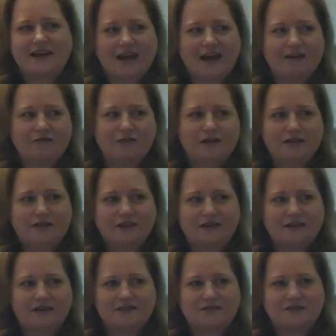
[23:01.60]

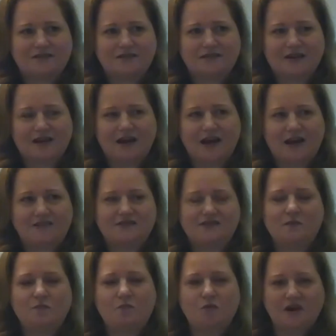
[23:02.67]
everything is at
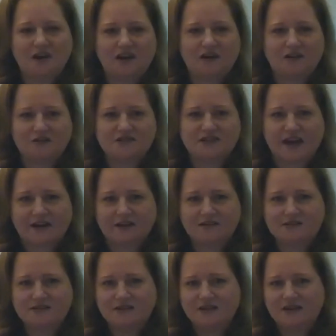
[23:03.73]
some point
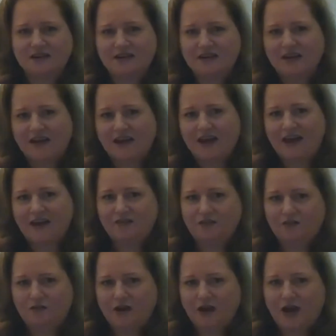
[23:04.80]
intersects. And
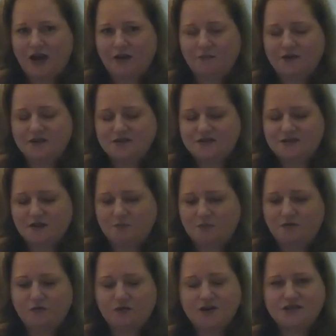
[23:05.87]
I was,
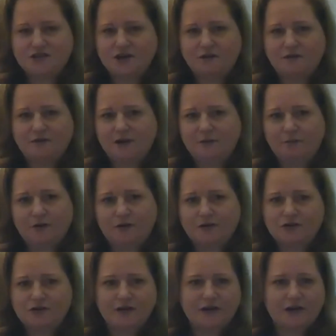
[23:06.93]
before I started writing
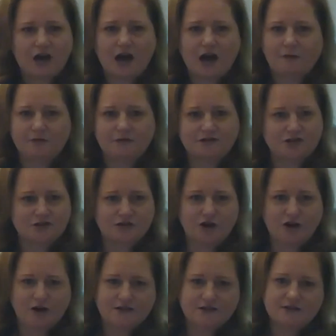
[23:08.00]
poetry, I was just
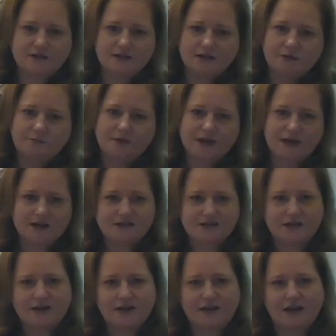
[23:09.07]
constantly
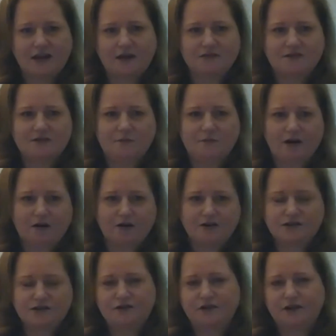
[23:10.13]
painting, and I was in my art
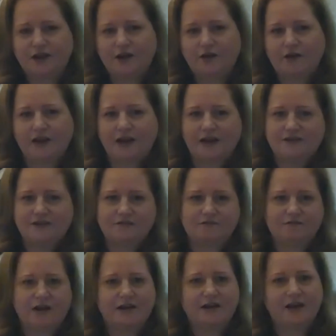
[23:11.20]
studio and I didn't
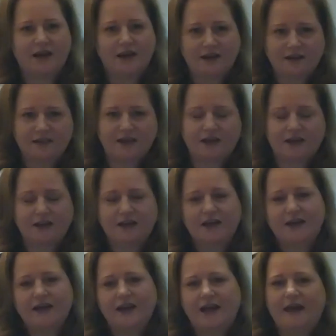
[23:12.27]
write anything.
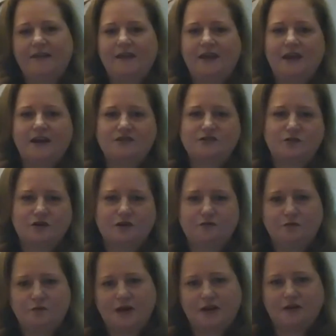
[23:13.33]
And then I sort of
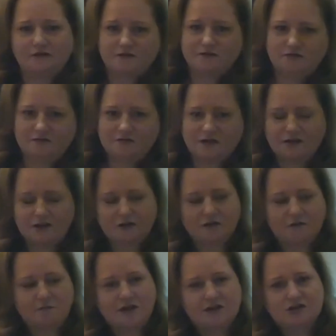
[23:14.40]
went, you know, the
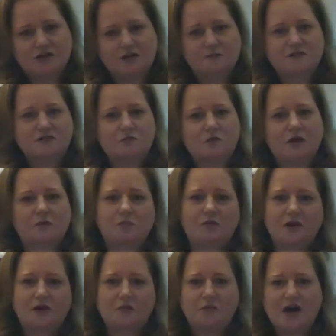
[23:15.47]
pendulum swung
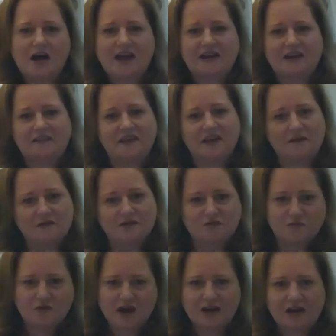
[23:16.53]
pretty wide, and then I was
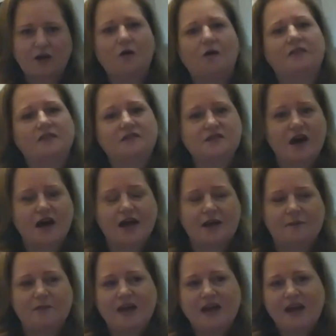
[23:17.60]
writing all the
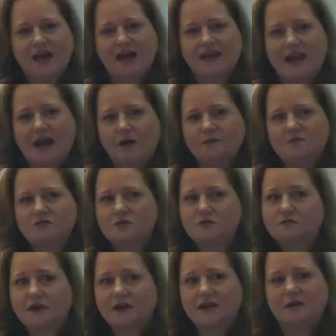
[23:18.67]
time. And now I'm sort of
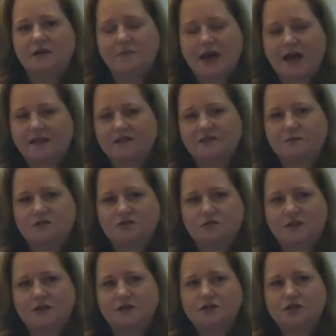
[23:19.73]
finding a balance
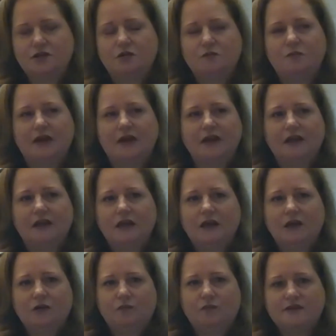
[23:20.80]
between the two. But
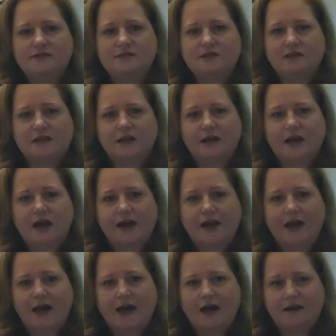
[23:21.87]
recently I
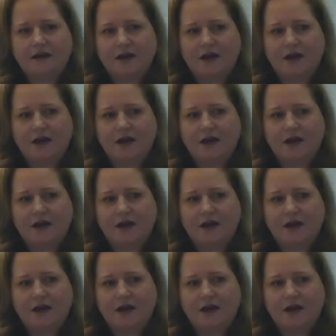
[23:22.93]
had